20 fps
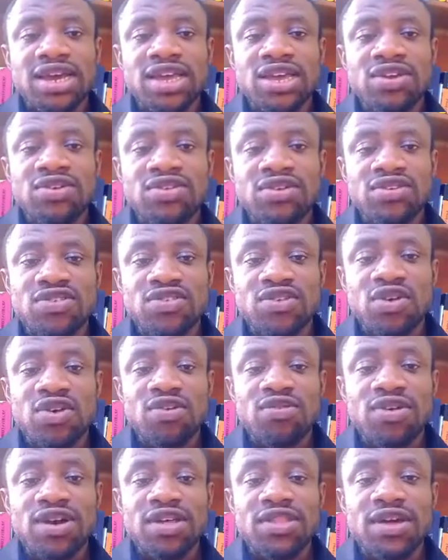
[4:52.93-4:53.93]
you
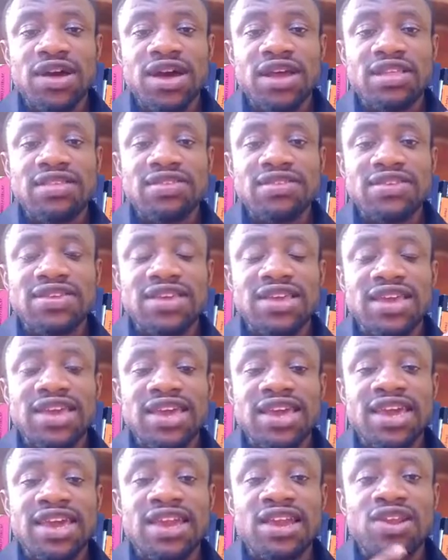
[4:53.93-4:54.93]
discover that
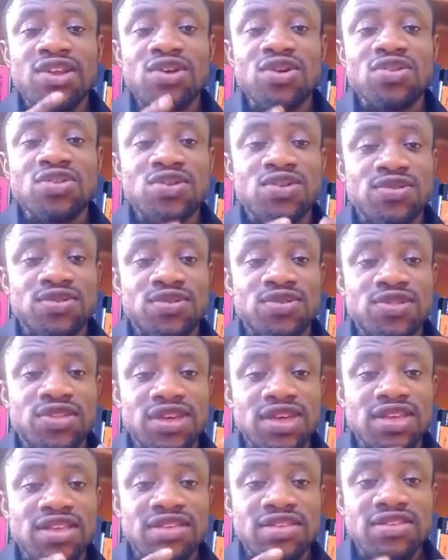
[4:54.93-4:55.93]
a lot of
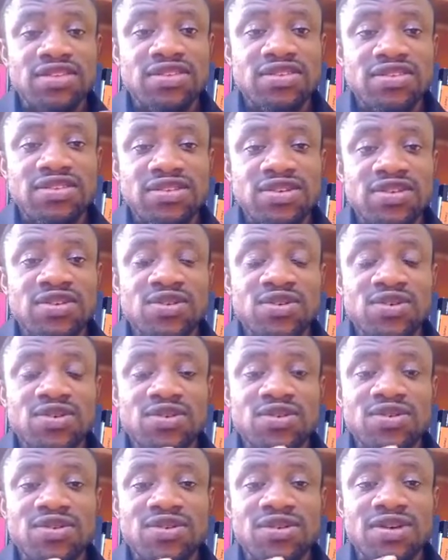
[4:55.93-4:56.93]
things,
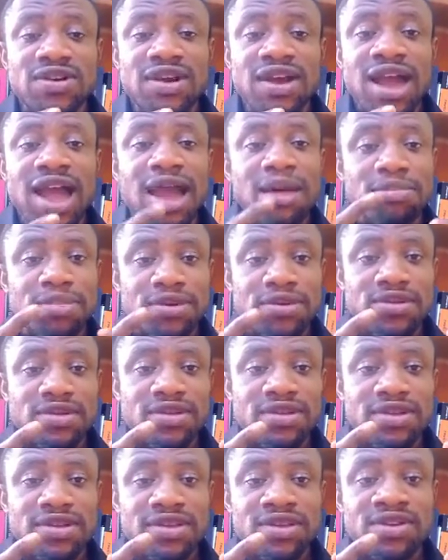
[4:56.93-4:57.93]
happen.
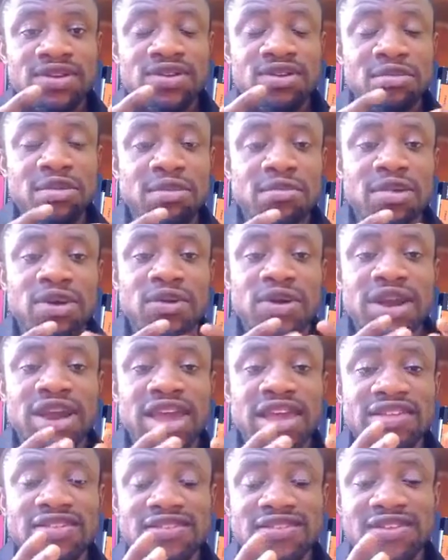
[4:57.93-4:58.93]
You remember when
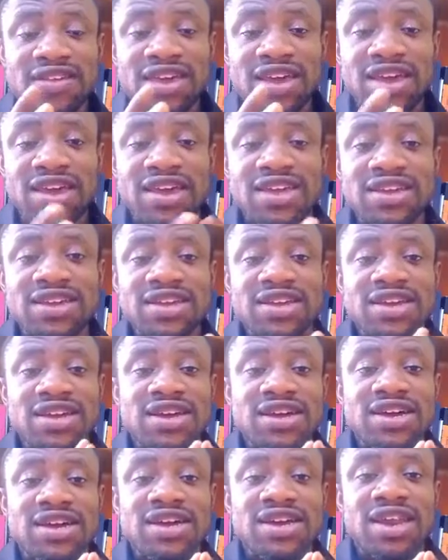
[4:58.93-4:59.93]
I said
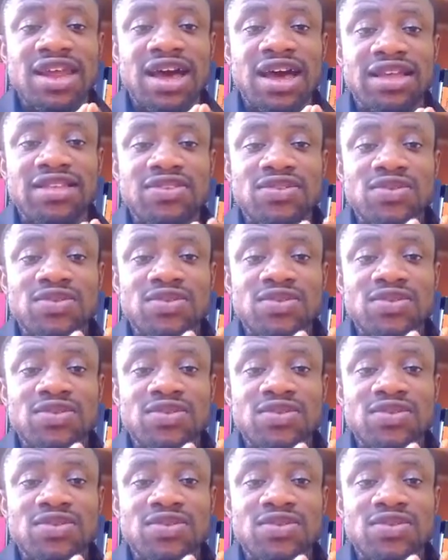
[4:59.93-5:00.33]
that